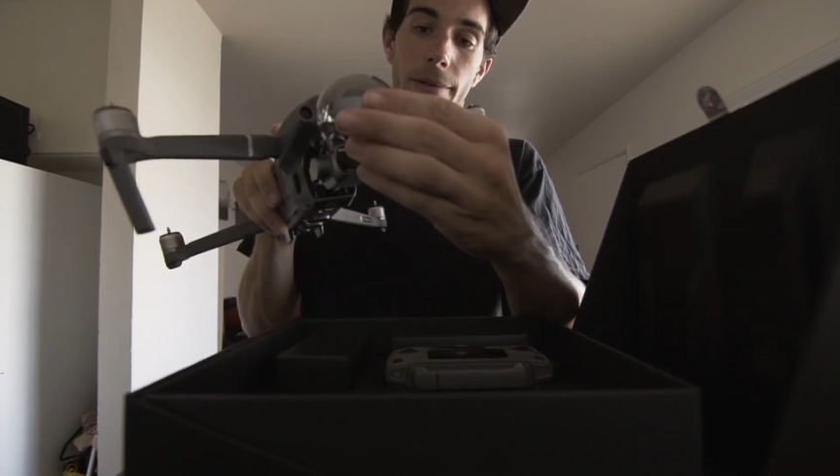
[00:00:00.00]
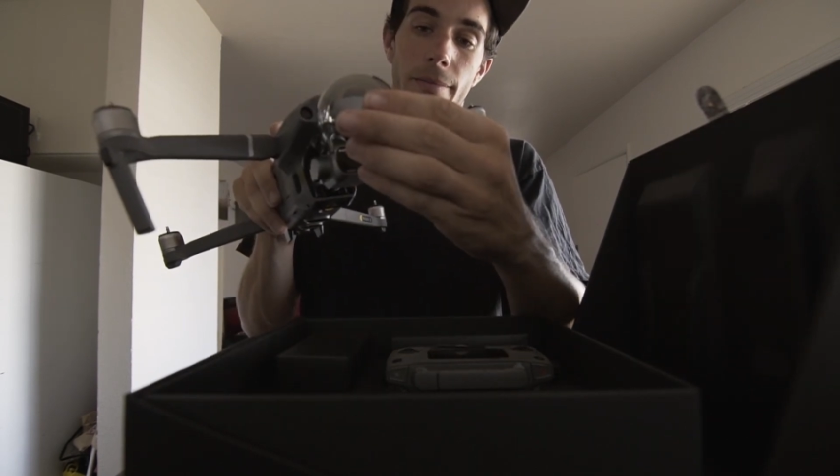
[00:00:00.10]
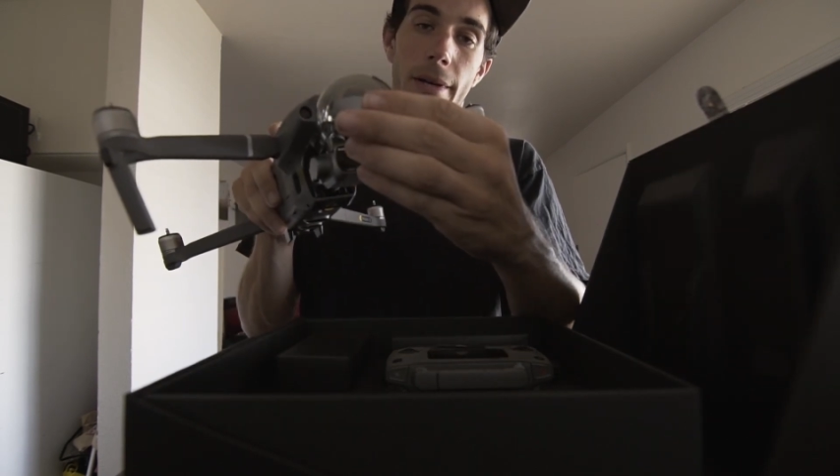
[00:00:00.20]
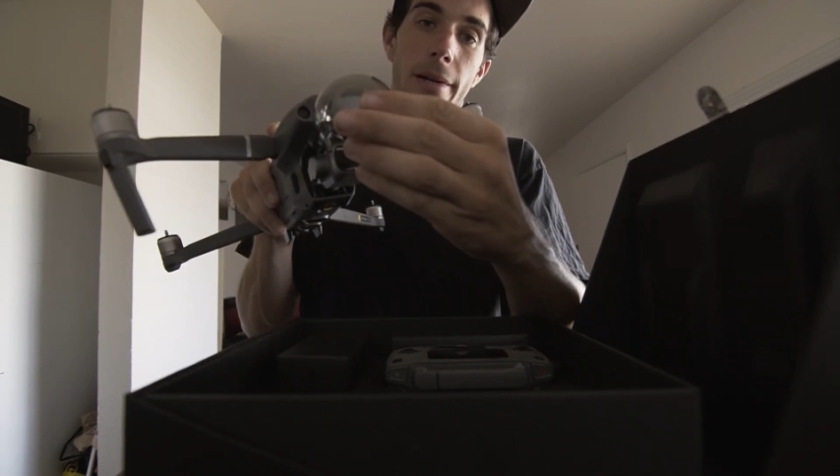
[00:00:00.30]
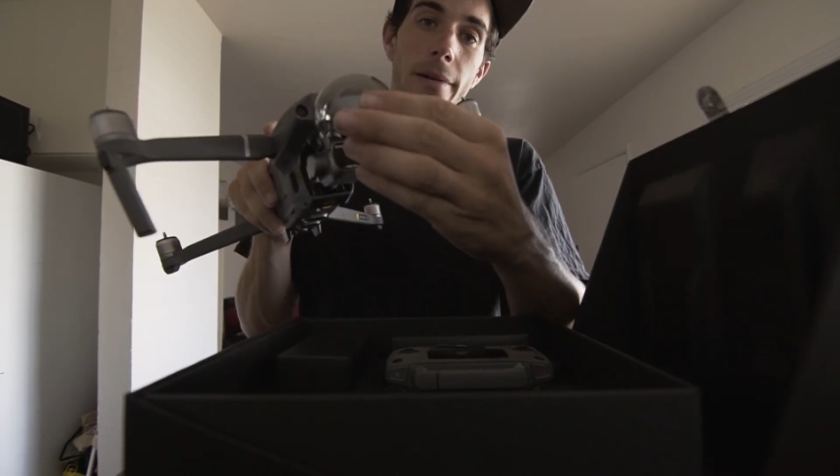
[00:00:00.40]
is
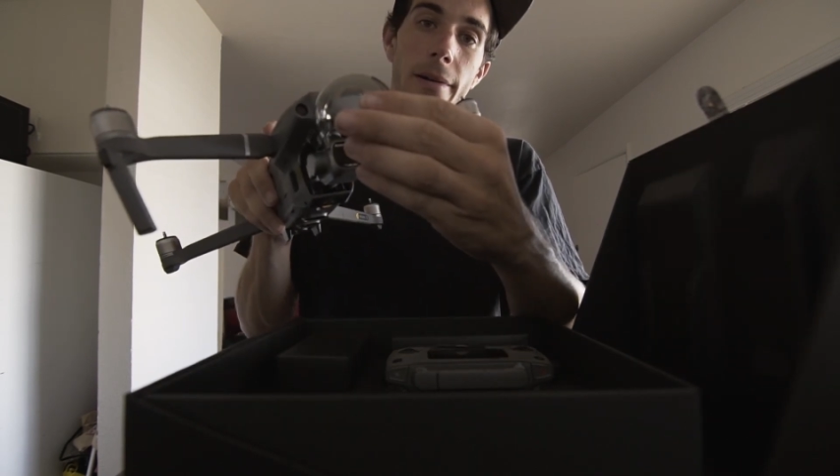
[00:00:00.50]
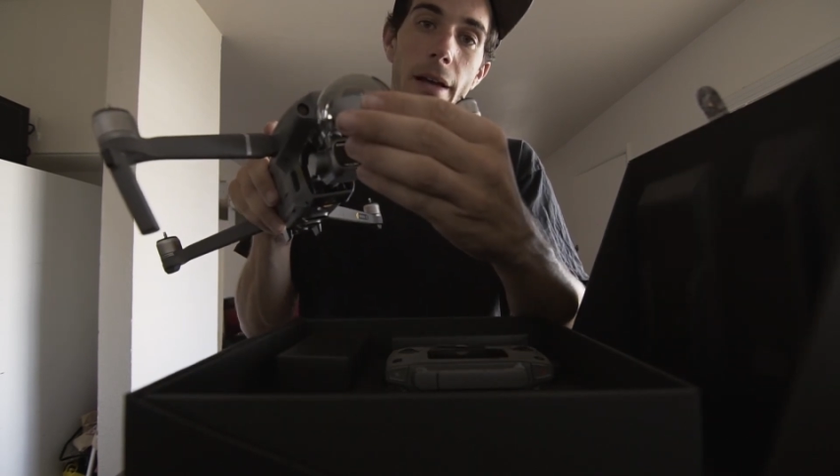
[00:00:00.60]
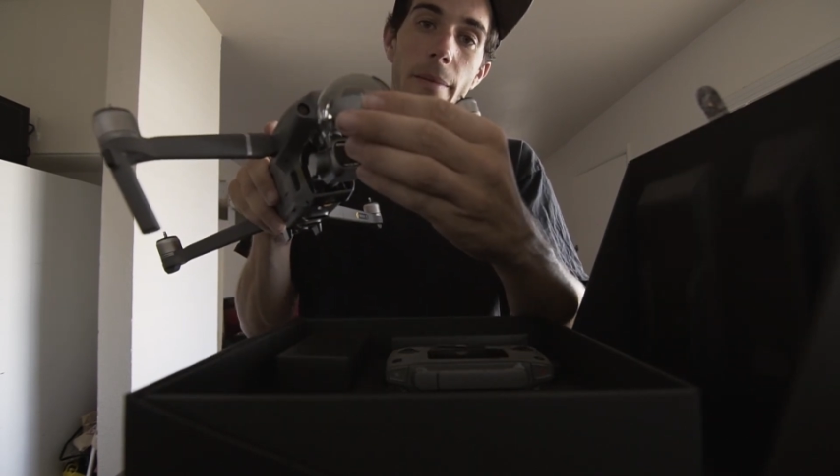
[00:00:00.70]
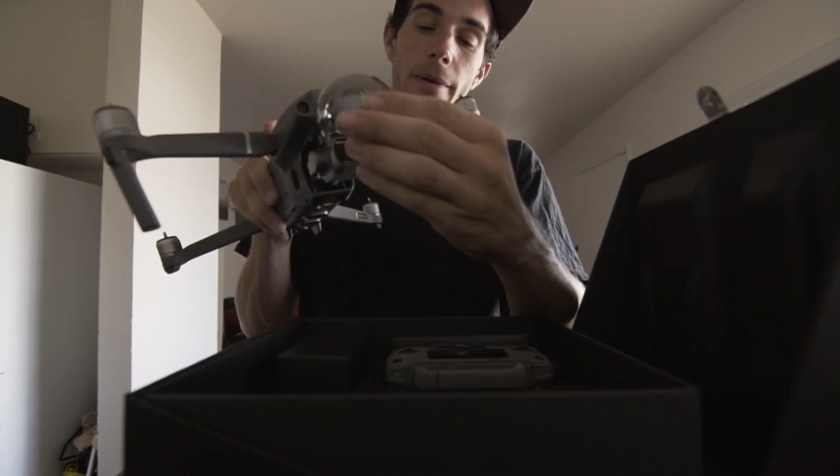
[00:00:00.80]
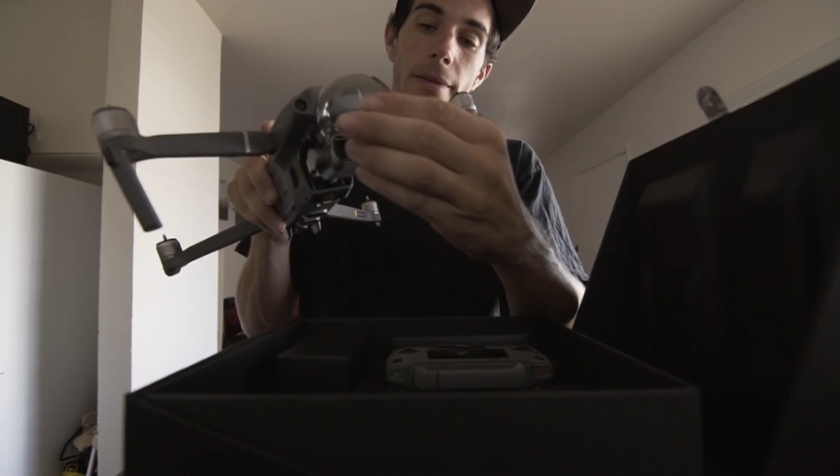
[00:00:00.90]
better.
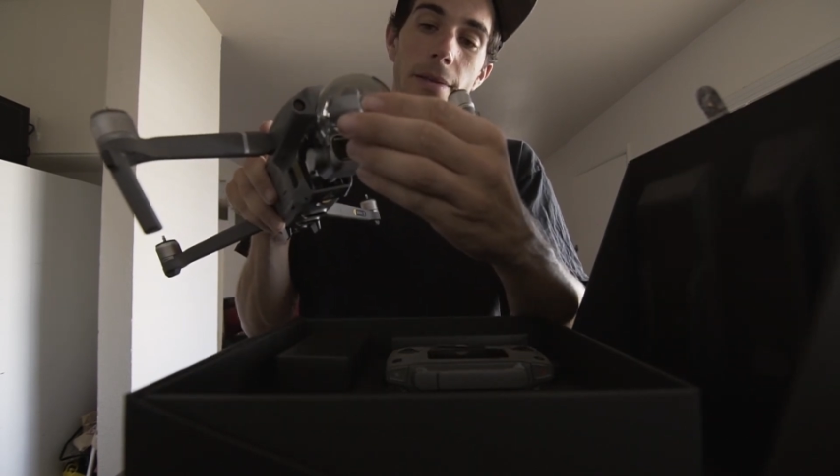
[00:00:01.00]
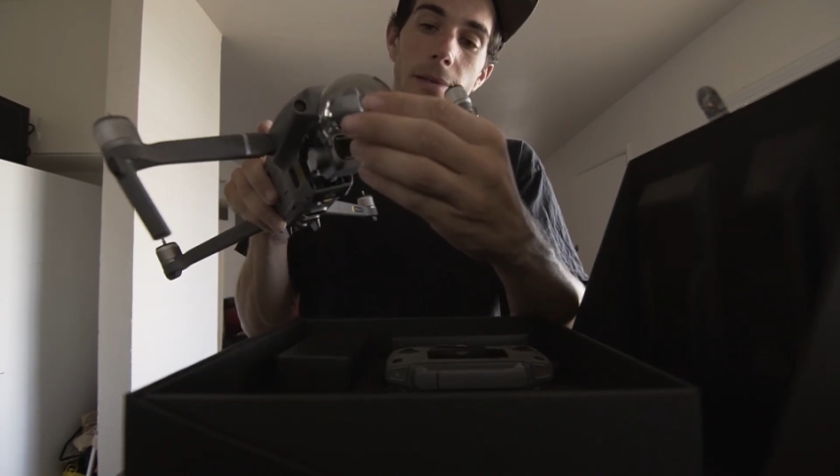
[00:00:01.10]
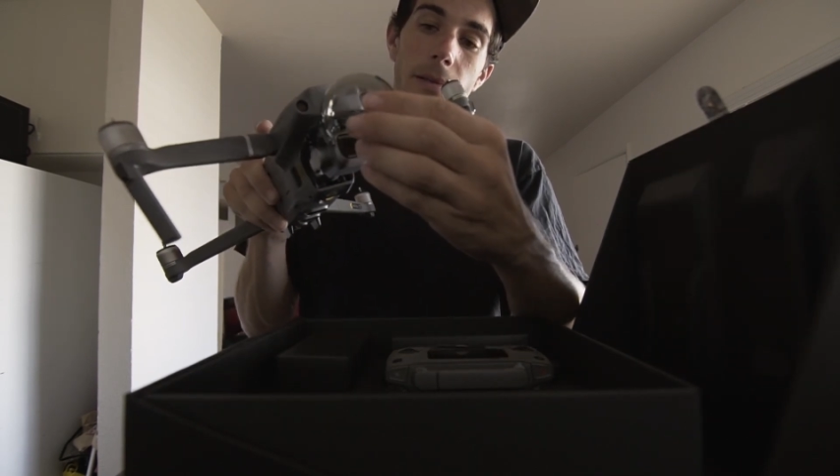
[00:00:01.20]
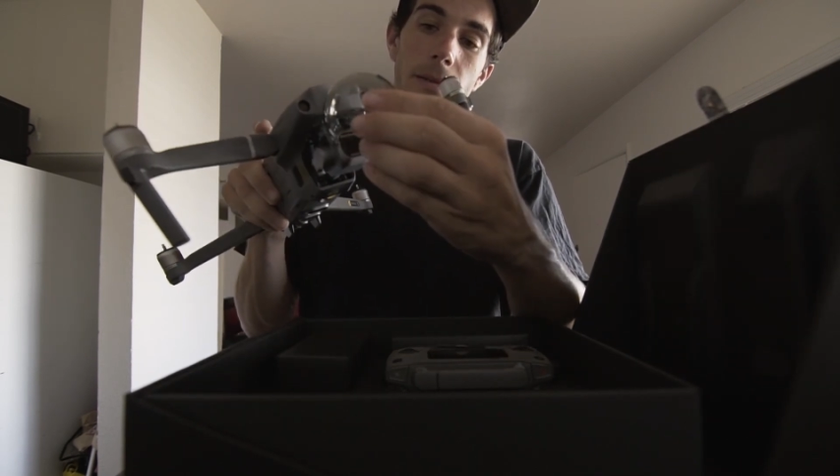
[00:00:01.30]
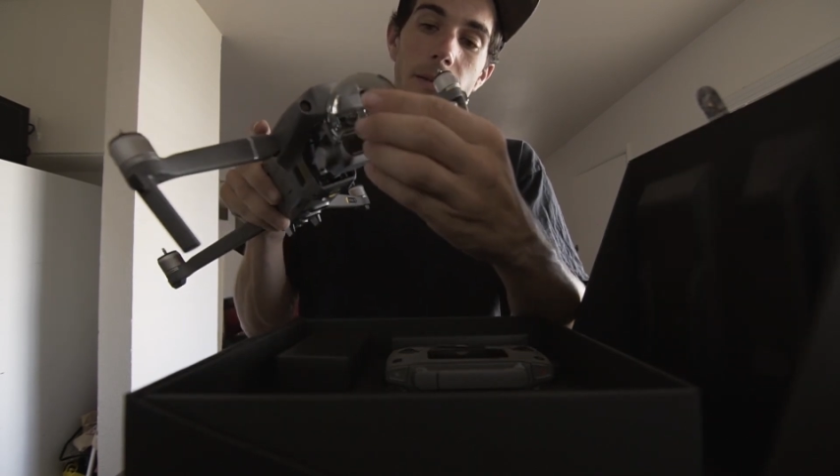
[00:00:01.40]
I mean, it
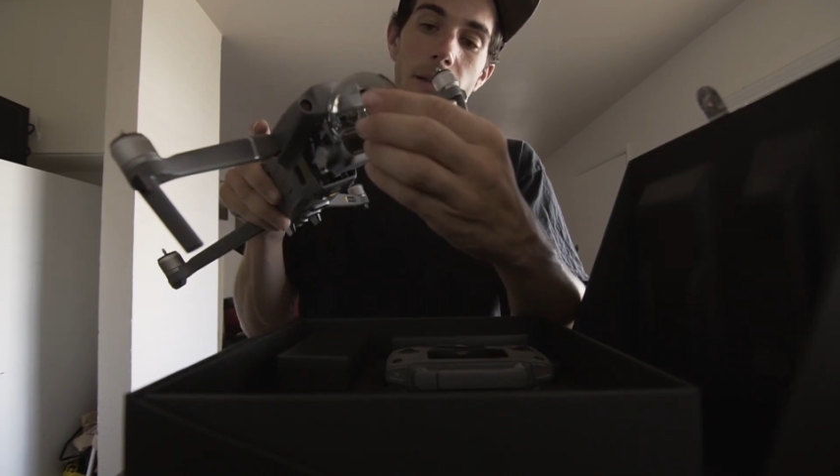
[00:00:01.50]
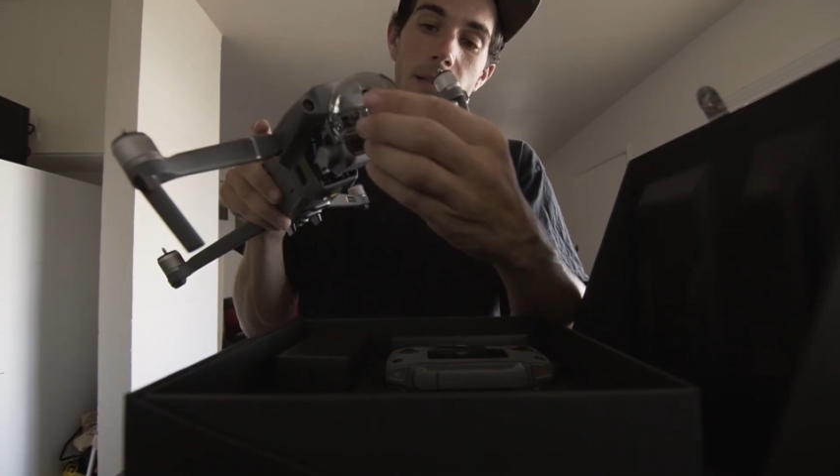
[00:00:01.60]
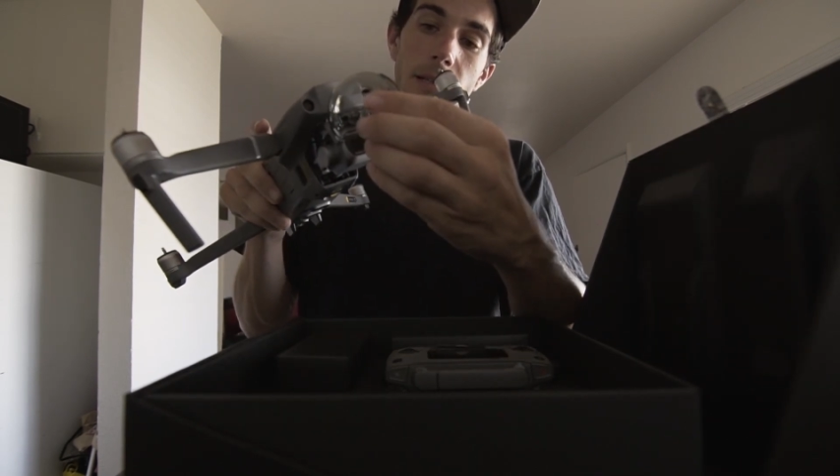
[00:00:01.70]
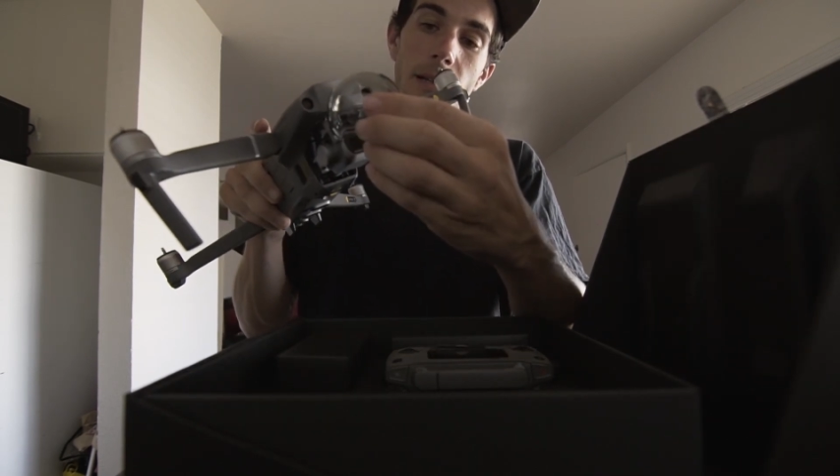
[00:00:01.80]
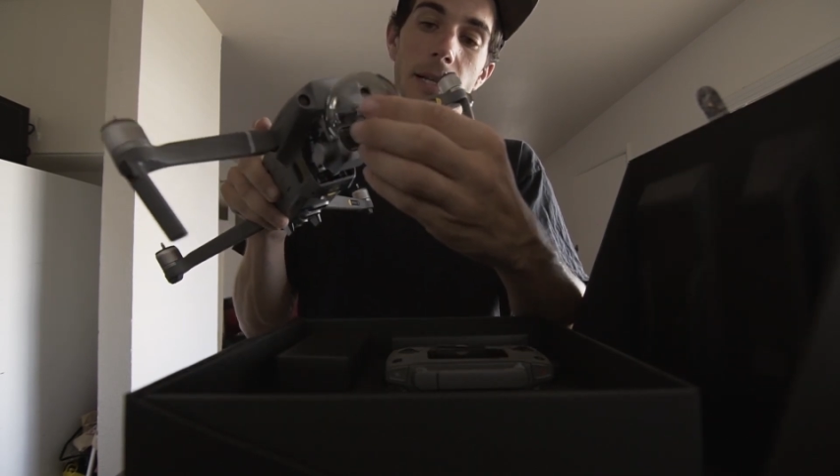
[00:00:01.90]

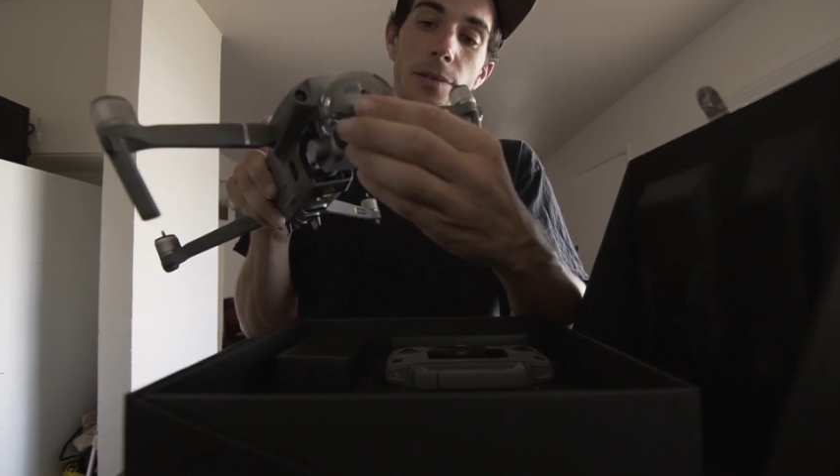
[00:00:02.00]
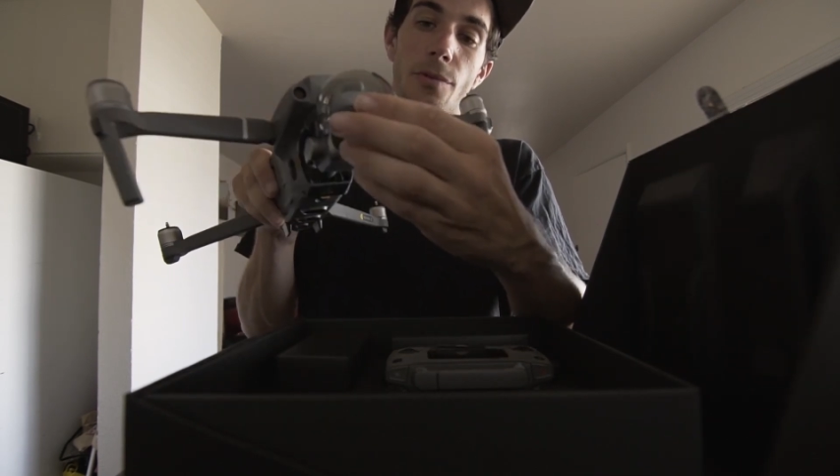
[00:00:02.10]
slides